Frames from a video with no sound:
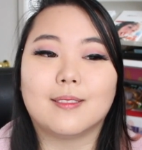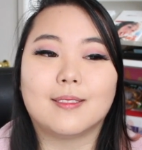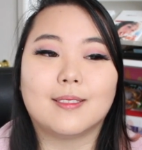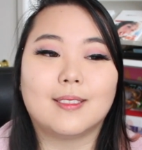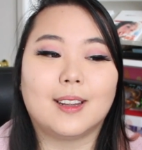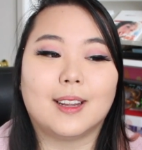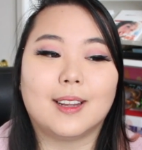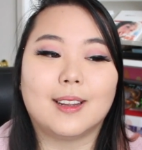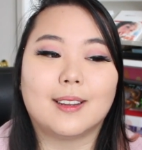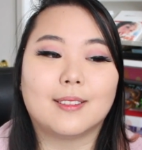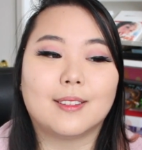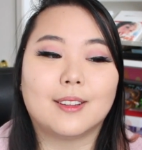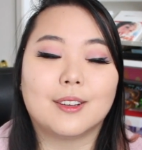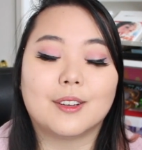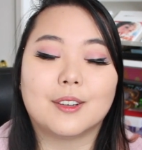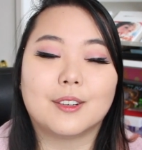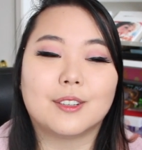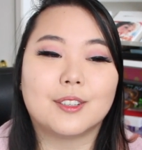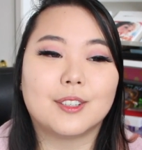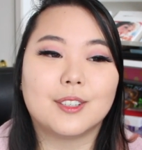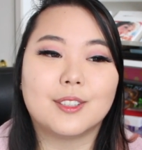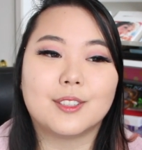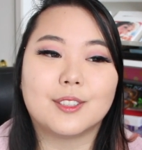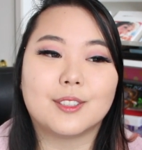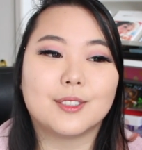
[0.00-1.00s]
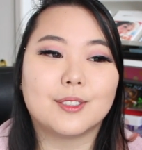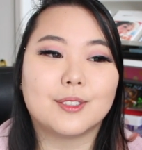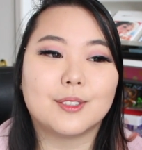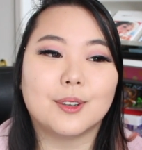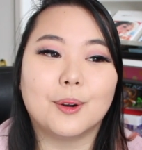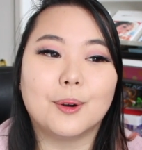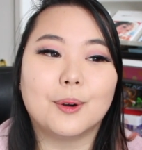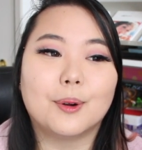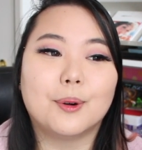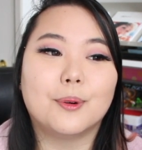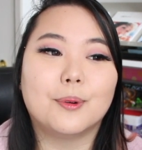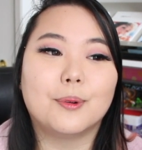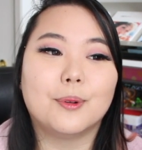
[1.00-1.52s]
Like, they're just
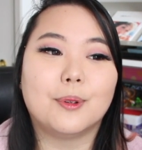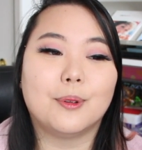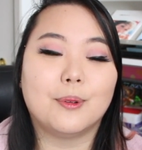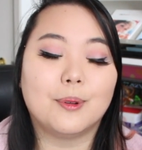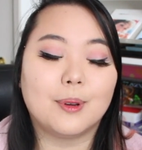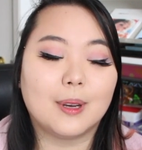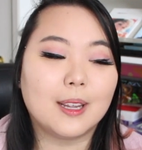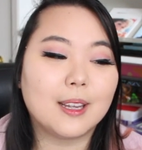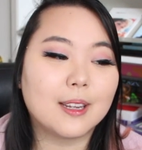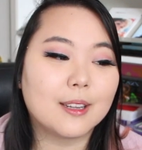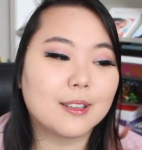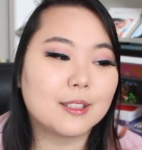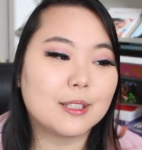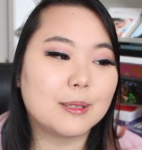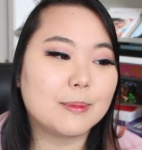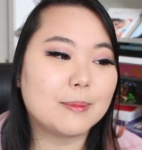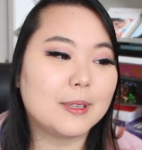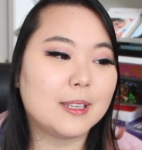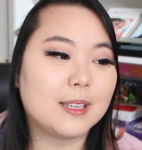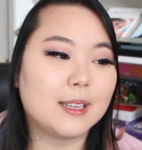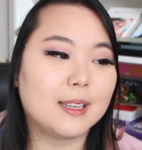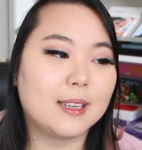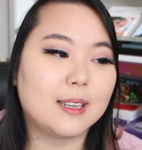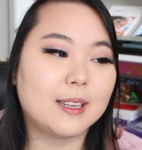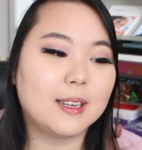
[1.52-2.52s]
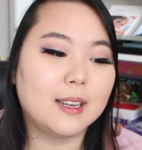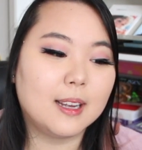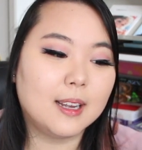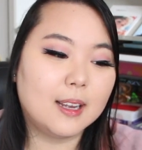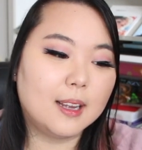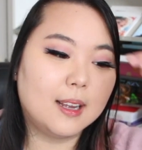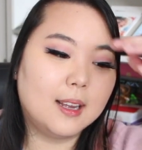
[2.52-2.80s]
so unique to me,